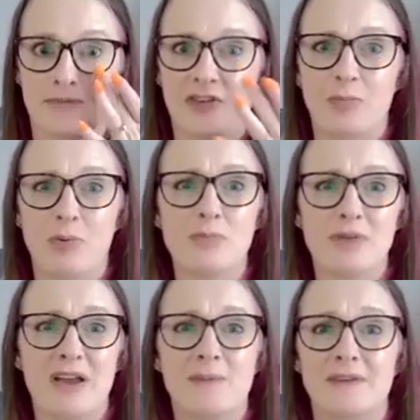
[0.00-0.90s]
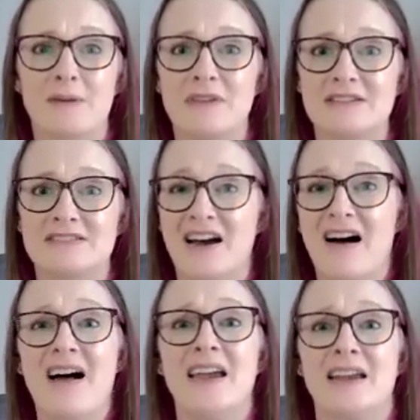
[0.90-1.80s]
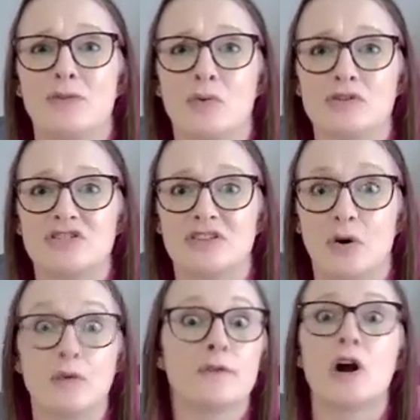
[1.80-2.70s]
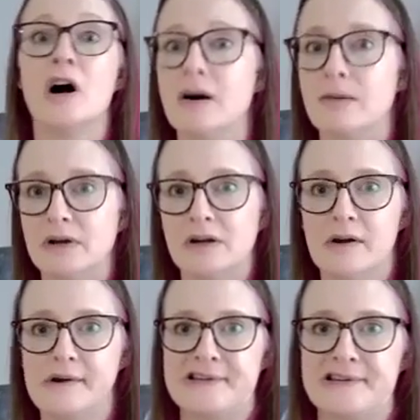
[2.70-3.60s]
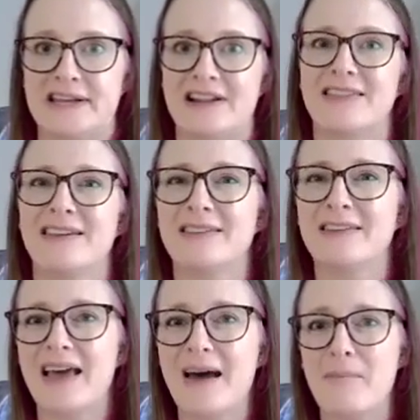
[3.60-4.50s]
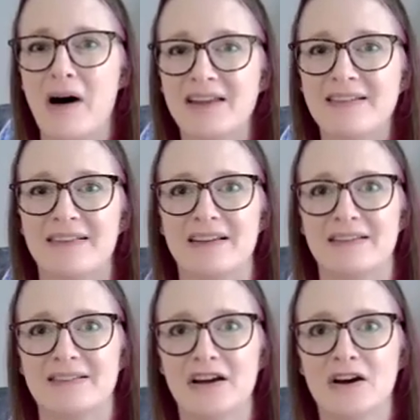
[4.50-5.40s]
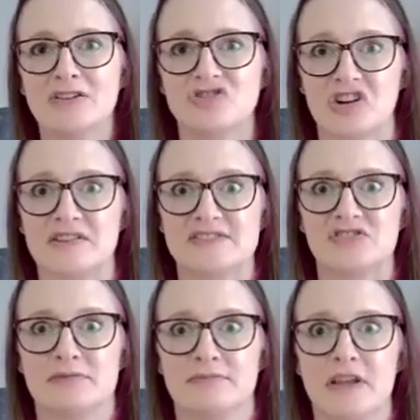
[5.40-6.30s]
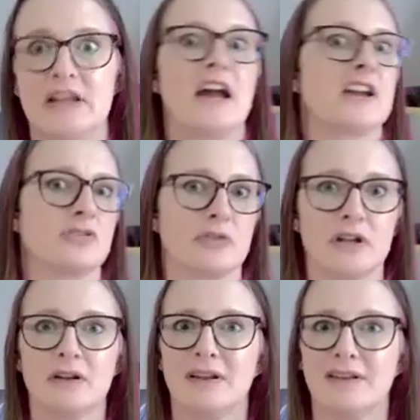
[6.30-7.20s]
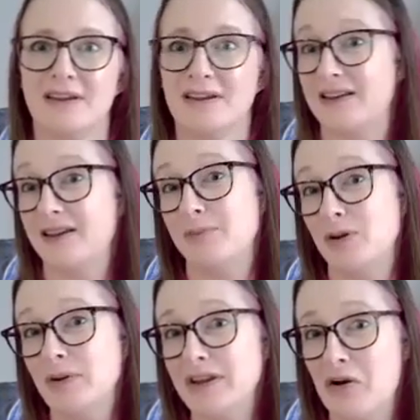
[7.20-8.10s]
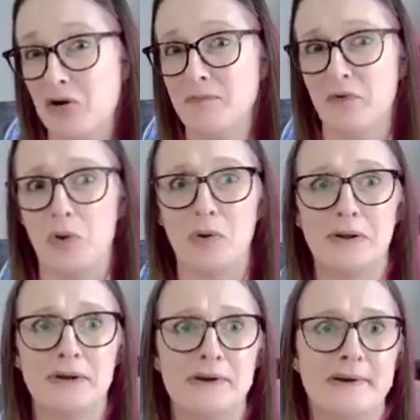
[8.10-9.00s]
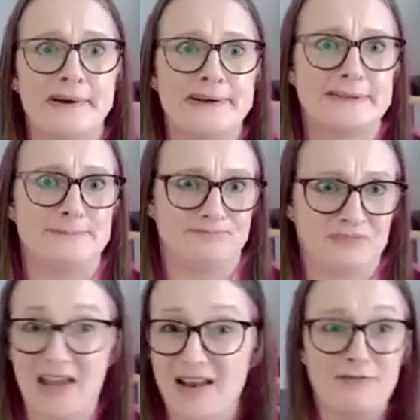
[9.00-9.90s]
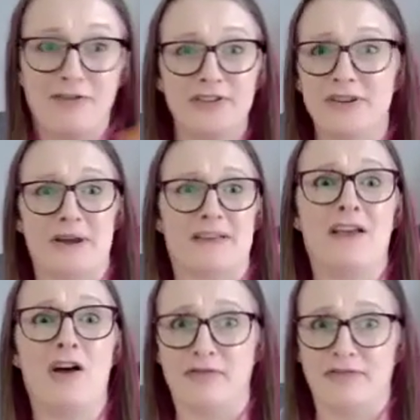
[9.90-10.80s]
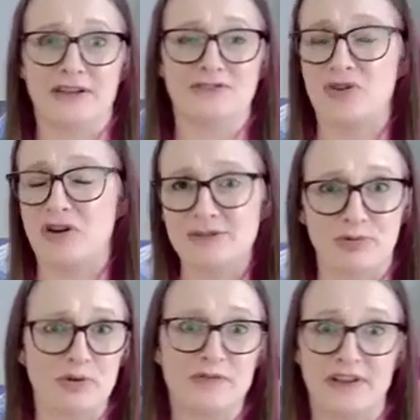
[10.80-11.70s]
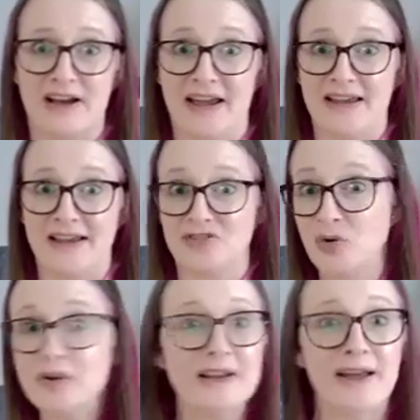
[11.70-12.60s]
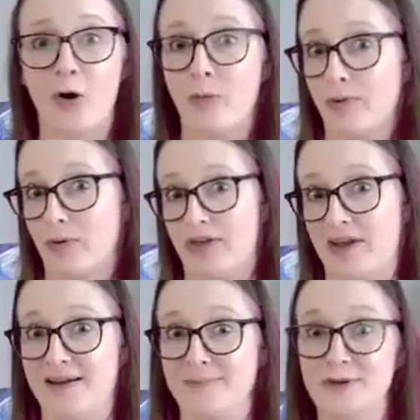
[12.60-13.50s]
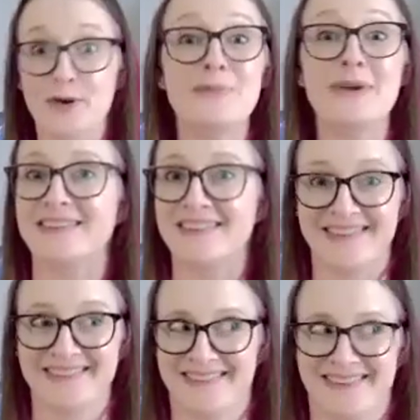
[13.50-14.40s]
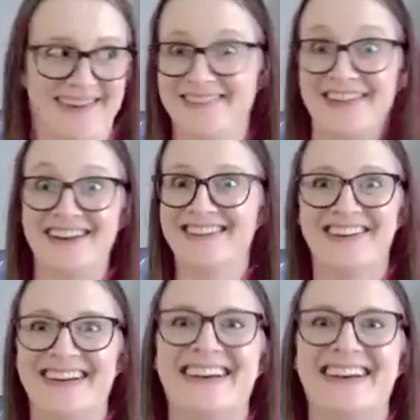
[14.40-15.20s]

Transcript: Support becomes something to hide or to overcome. And I think that that mindset is not just inaccurate, it can be really harmful. And I felt it myself, like trying to prove that I don't need help or that I'm low maintenance. I'm not.